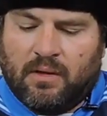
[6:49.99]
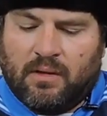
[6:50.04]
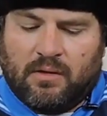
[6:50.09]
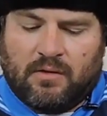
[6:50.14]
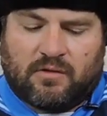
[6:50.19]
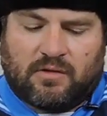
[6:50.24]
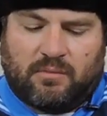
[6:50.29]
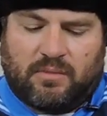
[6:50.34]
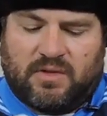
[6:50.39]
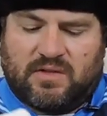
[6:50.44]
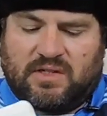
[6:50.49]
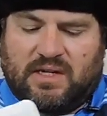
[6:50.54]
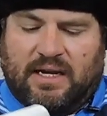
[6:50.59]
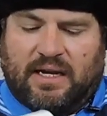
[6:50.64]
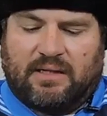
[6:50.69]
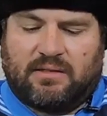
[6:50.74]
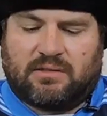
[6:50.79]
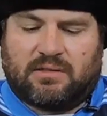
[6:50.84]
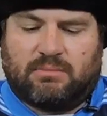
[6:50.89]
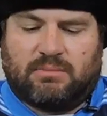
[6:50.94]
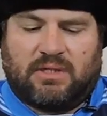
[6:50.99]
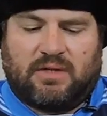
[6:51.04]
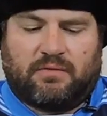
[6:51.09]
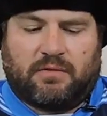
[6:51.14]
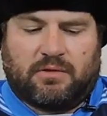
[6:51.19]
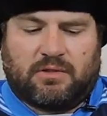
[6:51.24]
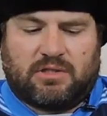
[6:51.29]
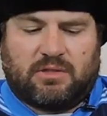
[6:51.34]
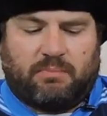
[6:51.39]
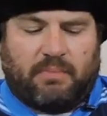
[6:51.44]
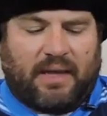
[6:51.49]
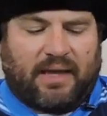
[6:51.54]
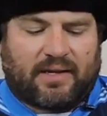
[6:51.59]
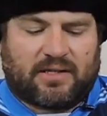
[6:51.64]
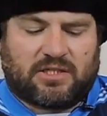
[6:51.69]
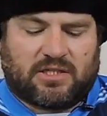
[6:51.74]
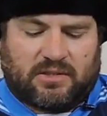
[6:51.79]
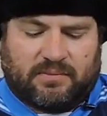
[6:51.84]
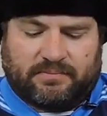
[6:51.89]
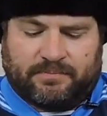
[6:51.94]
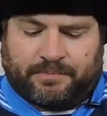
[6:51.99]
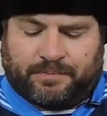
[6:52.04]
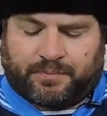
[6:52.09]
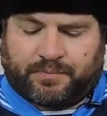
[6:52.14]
some designs, some different specs,